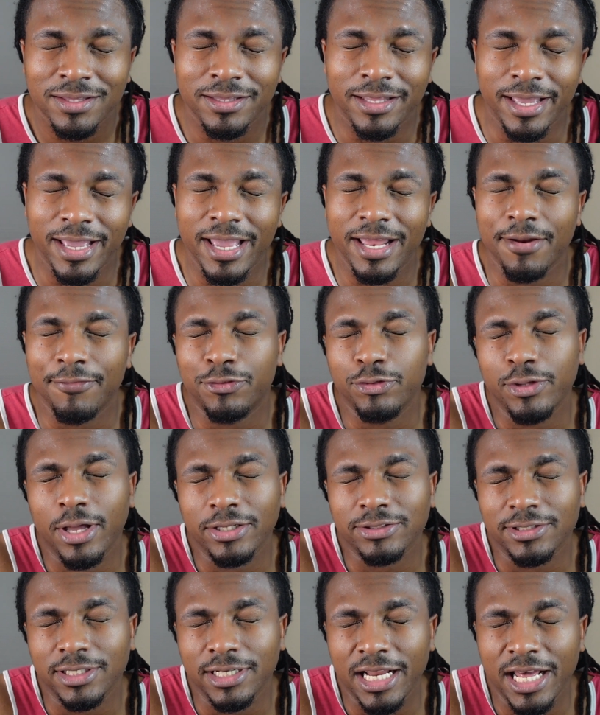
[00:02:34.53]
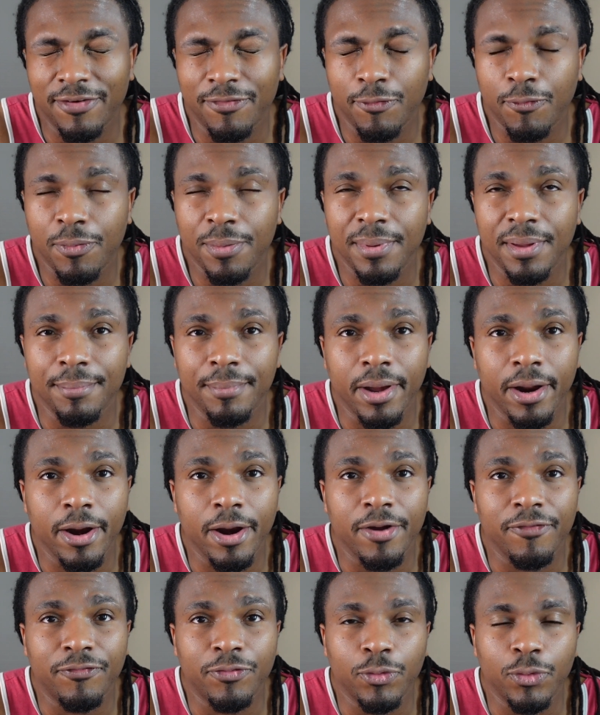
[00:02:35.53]
The end of 2011, we've been
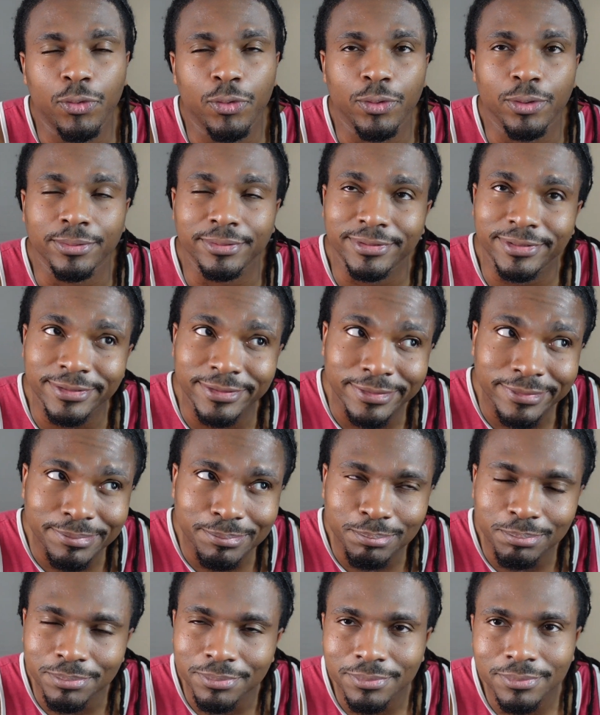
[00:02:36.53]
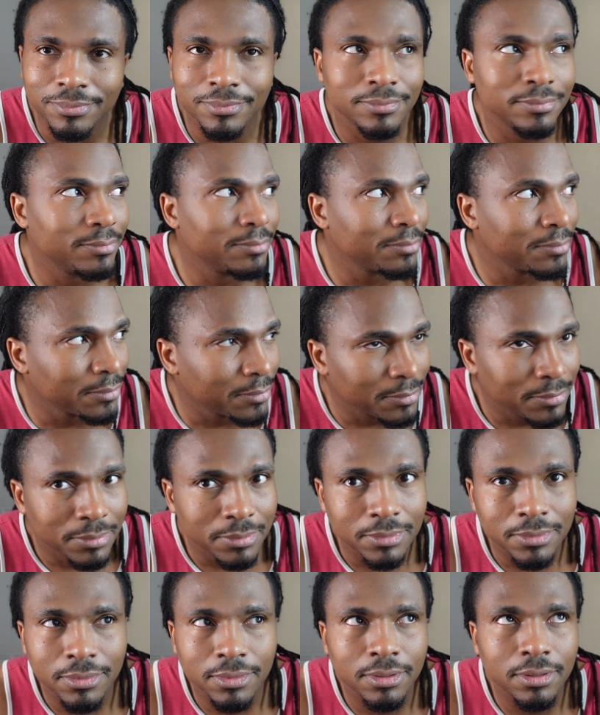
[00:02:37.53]
married for
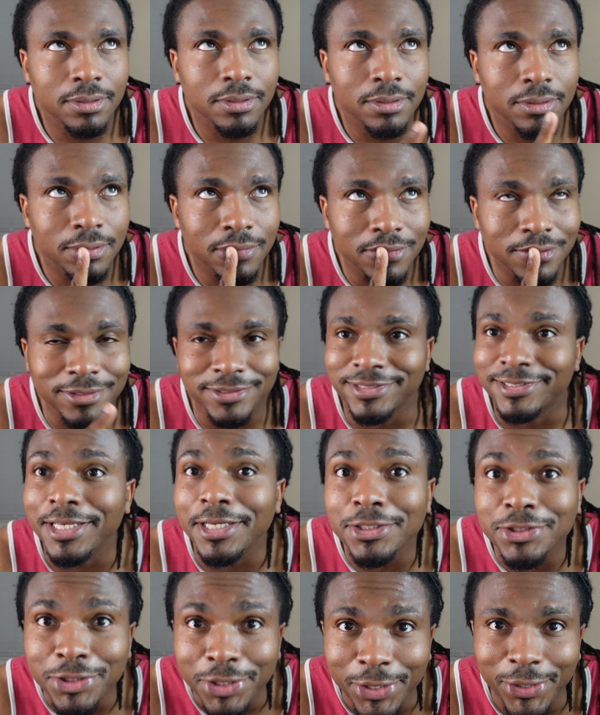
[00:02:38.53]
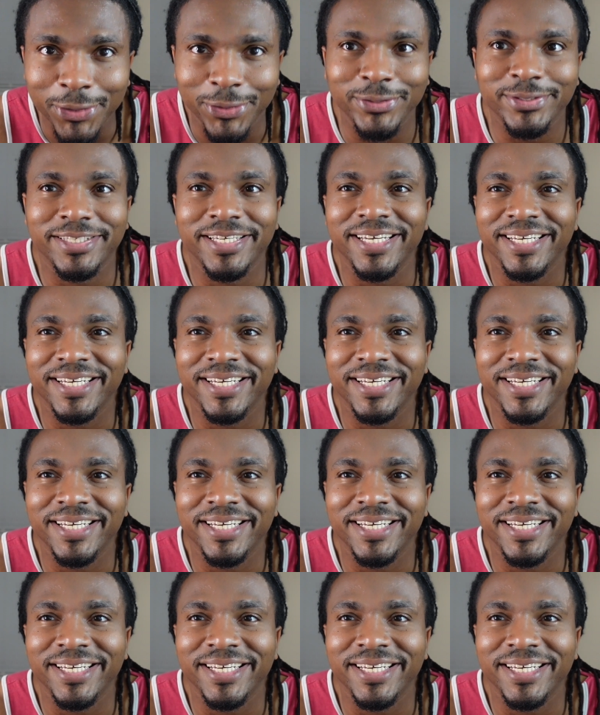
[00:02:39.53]
six years.